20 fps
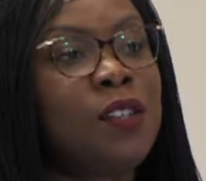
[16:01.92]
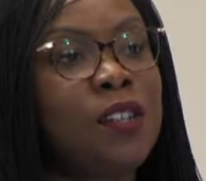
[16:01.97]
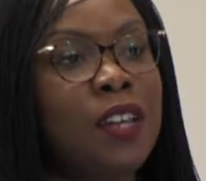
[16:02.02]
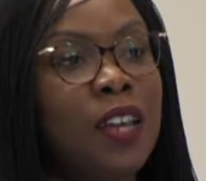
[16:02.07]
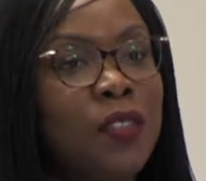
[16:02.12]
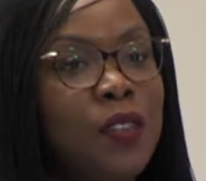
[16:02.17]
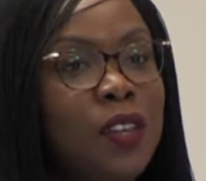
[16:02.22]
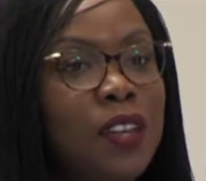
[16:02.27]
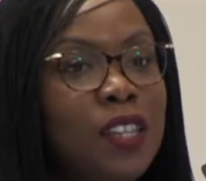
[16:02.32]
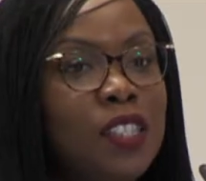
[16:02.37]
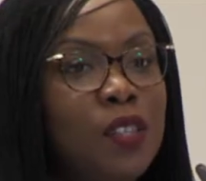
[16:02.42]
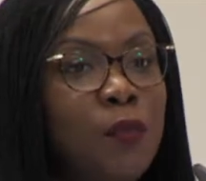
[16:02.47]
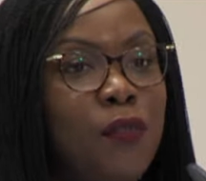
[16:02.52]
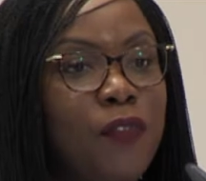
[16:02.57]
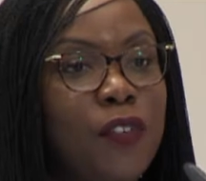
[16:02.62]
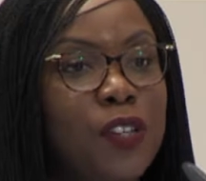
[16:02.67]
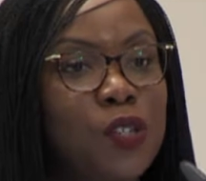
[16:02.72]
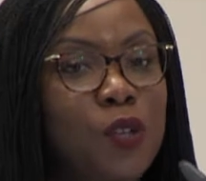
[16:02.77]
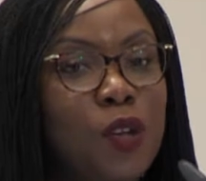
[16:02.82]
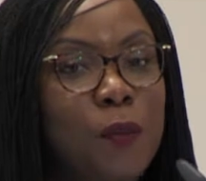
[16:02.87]
I think as the
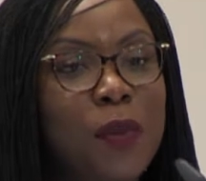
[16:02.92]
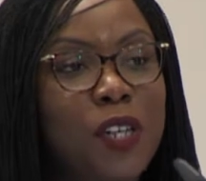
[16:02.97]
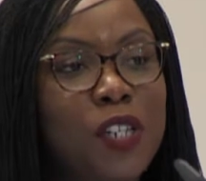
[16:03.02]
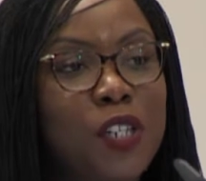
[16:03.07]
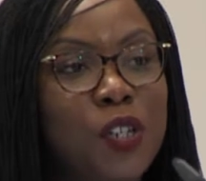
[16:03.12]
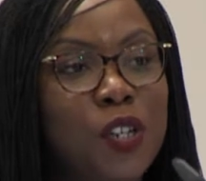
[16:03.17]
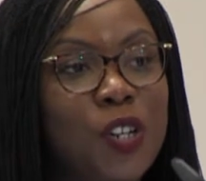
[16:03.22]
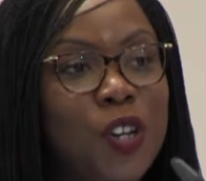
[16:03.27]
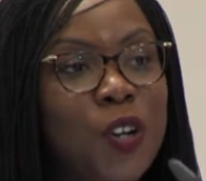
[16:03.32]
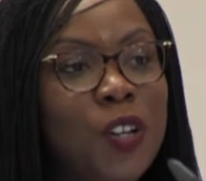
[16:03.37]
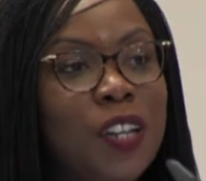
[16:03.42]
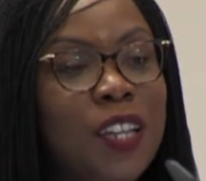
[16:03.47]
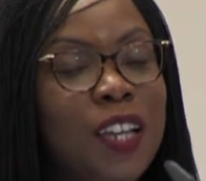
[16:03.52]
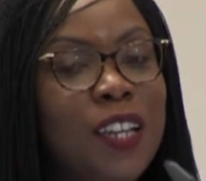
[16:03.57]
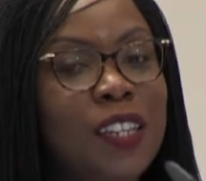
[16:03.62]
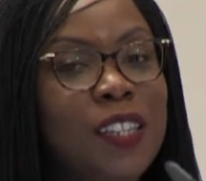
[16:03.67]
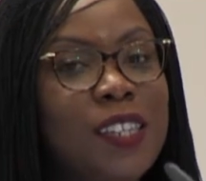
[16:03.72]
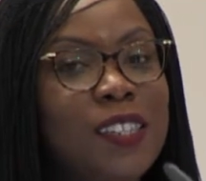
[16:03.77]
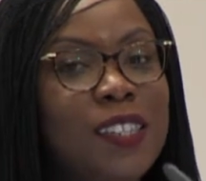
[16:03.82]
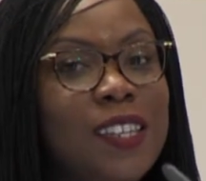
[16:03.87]
professor mentioned
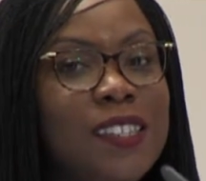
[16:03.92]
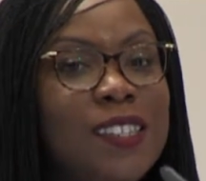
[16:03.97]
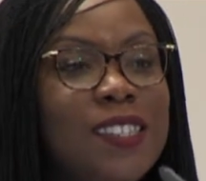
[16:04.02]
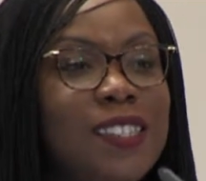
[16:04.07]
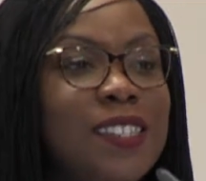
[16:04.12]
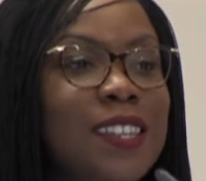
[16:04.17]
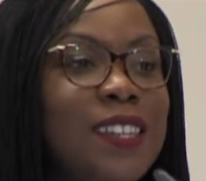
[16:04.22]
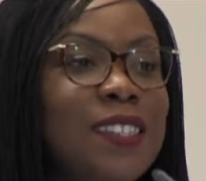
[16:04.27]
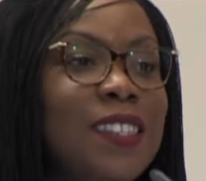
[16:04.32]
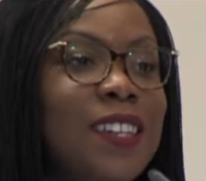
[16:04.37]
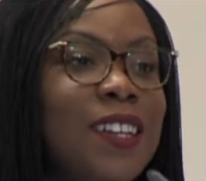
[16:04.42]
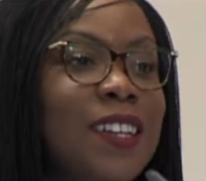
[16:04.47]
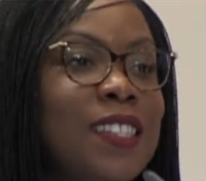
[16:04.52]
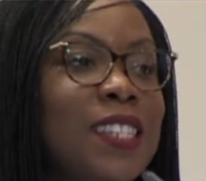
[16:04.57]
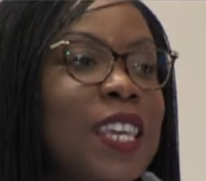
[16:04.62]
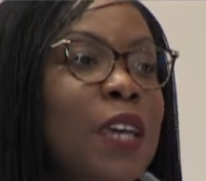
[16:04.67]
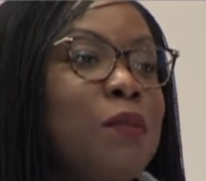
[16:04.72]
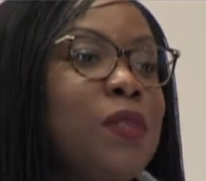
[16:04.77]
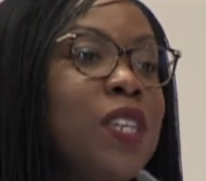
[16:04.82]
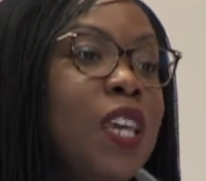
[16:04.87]
earlier, there's a
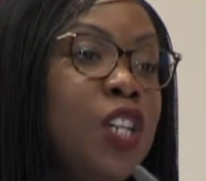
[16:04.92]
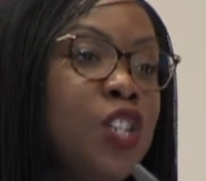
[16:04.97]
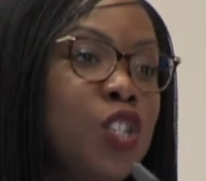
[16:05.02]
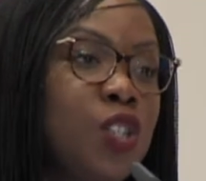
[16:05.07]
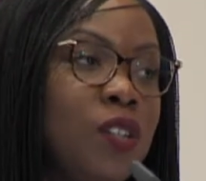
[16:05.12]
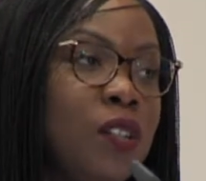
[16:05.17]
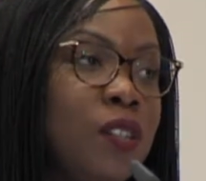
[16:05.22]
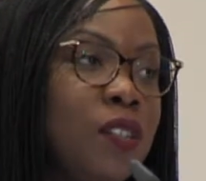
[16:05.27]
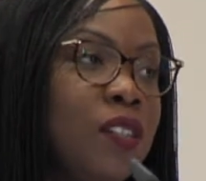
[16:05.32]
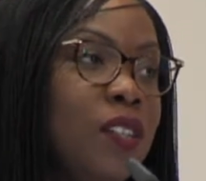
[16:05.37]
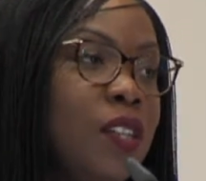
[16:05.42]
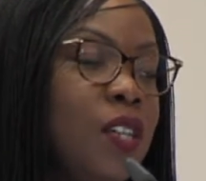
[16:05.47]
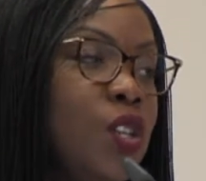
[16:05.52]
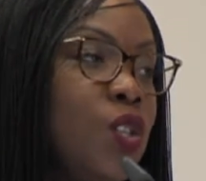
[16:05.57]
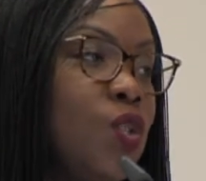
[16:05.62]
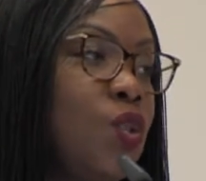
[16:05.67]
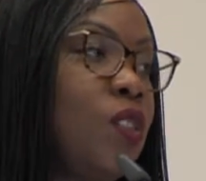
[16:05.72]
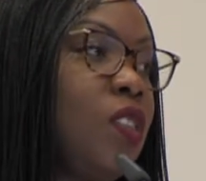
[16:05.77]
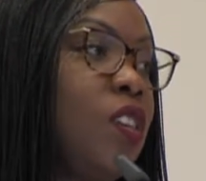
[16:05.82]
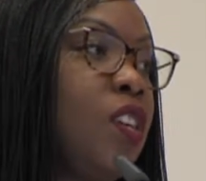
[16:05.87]
temptation
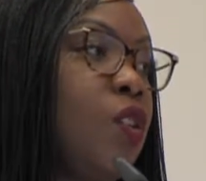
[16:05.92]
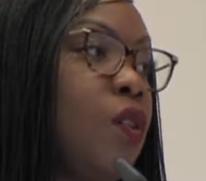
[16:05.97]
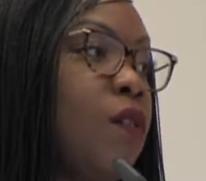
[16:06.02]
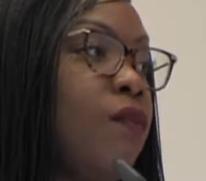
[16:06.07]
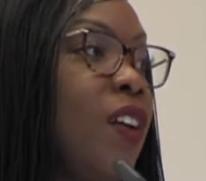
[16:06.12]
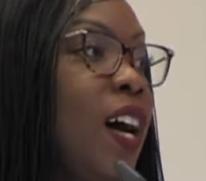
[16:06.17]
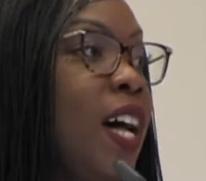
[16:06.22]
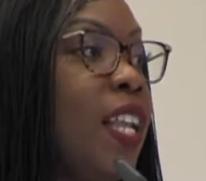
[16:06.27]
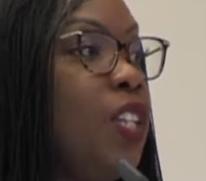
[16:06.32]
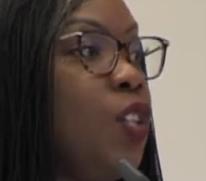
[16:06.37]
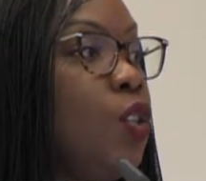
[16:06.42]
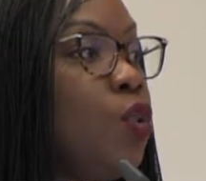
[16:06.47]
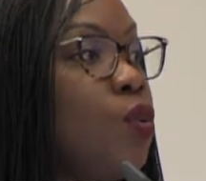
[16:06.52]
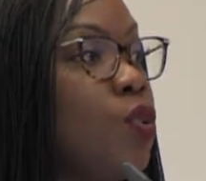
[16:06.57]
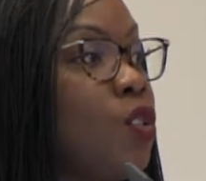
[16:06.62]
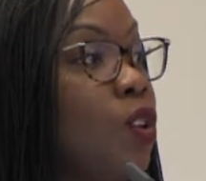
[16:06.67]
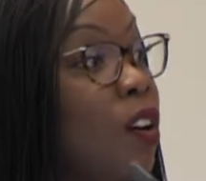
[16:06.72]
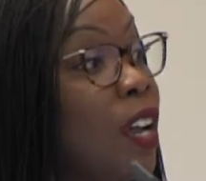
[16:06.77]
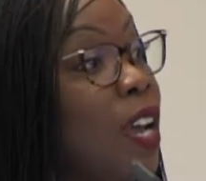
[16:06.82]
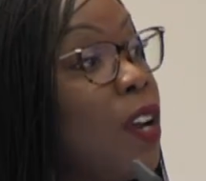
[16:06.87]
to think your
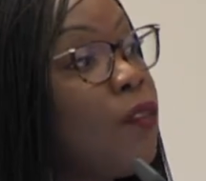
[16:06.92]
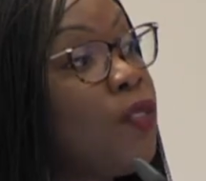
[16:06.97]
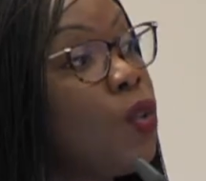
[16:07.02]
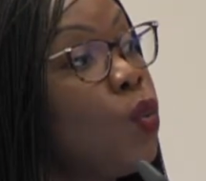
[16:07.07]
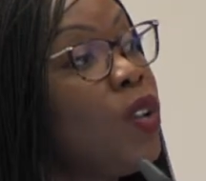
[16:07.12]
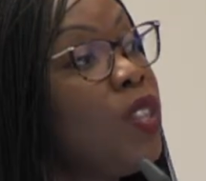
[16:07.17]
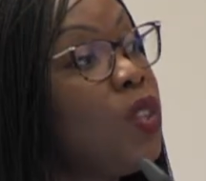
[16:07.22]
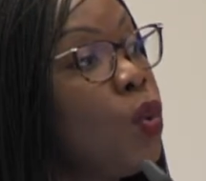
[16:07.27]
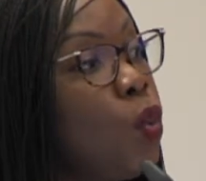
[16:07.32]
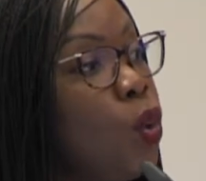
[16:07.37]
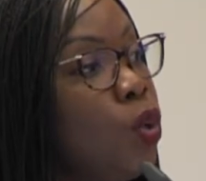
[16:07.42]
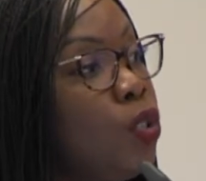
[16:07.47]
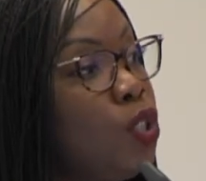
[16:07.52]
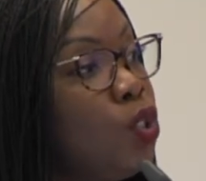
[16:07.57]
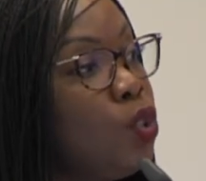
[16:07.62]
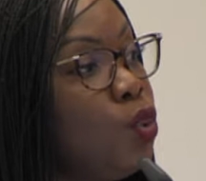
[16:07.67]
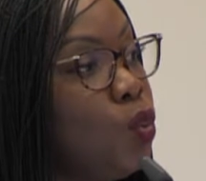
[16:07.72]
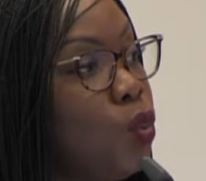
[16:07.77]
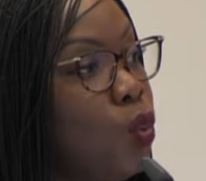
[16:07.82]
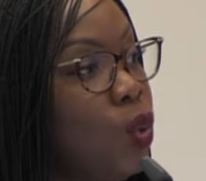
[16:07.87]
values are kind of the way the world
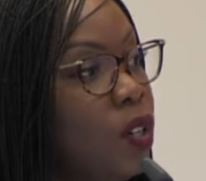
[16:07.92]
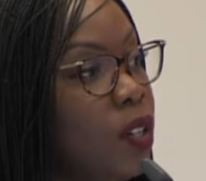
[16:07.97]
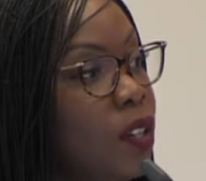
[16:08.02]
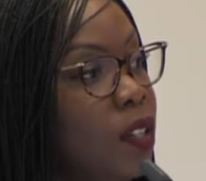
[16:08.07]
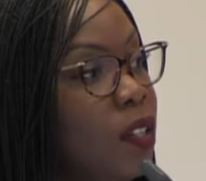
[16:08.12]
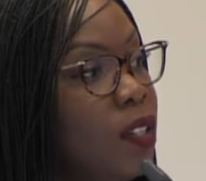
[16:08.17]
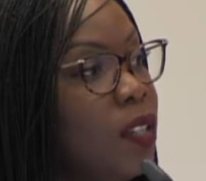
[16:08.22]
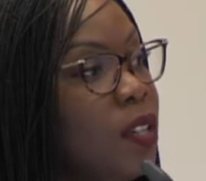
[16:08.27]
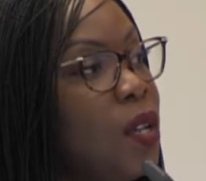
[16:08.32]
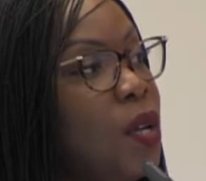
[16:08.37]
should work.